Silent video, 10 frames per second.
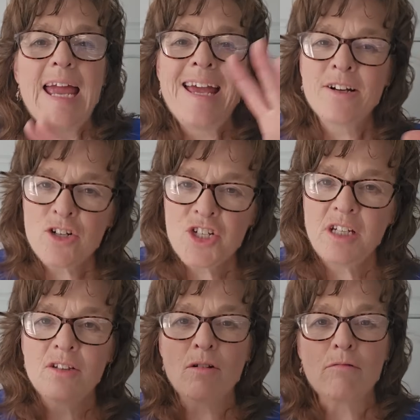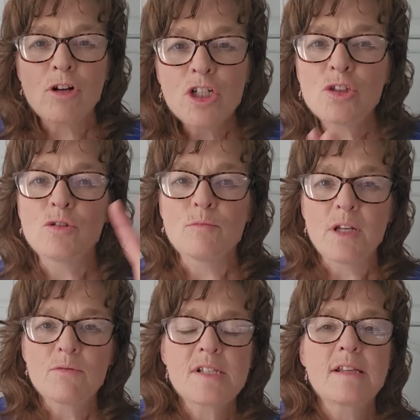energy in the room.
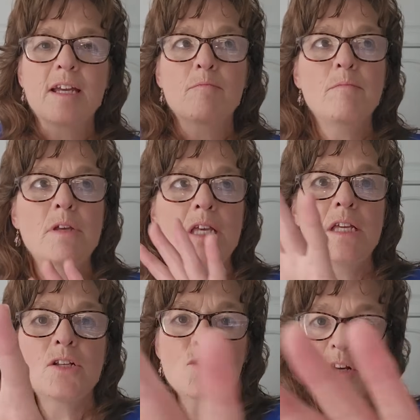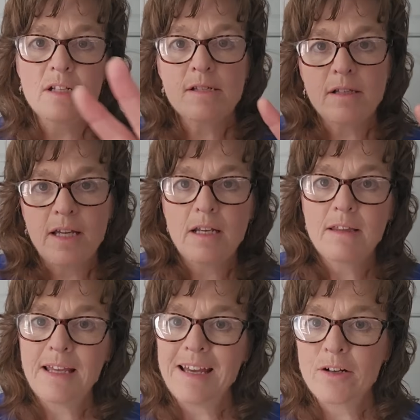It was like me
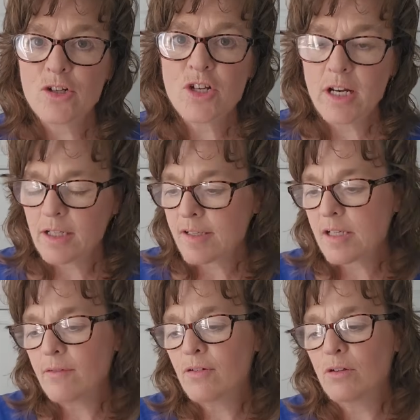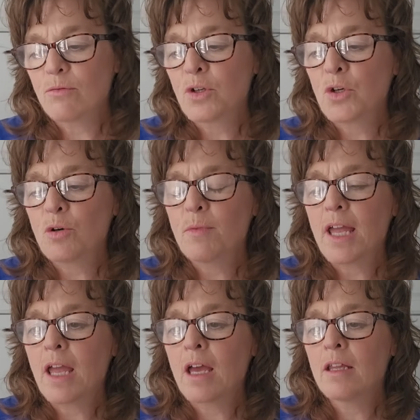translating the energetic stuff in the room.
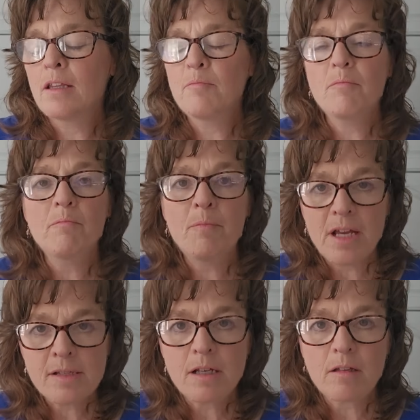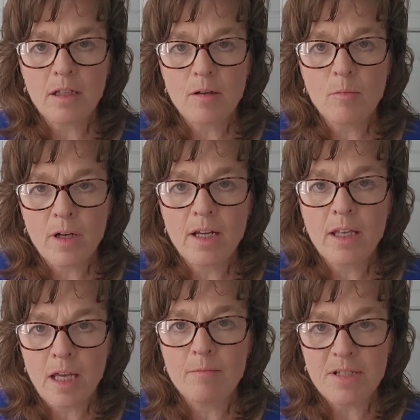And basically what it
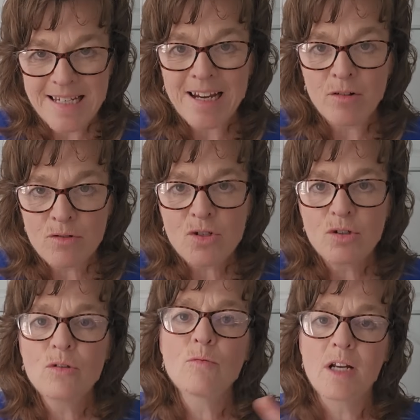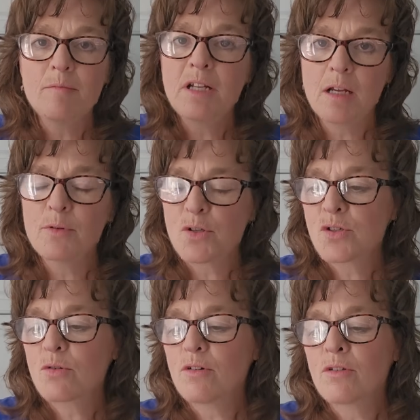came down to, what I've been able to
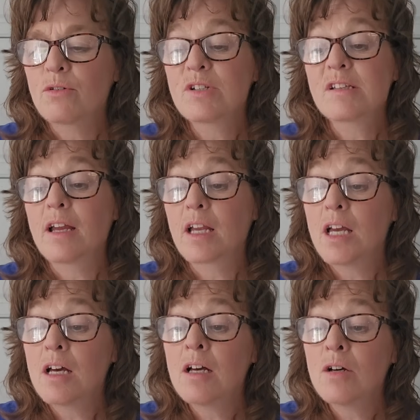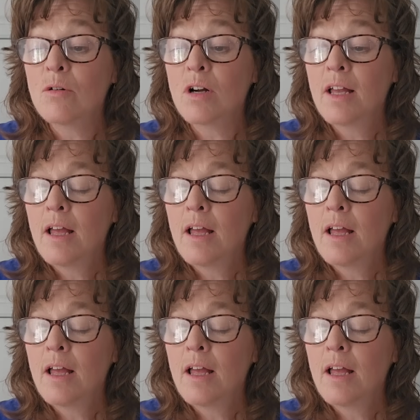sort through is like, oh,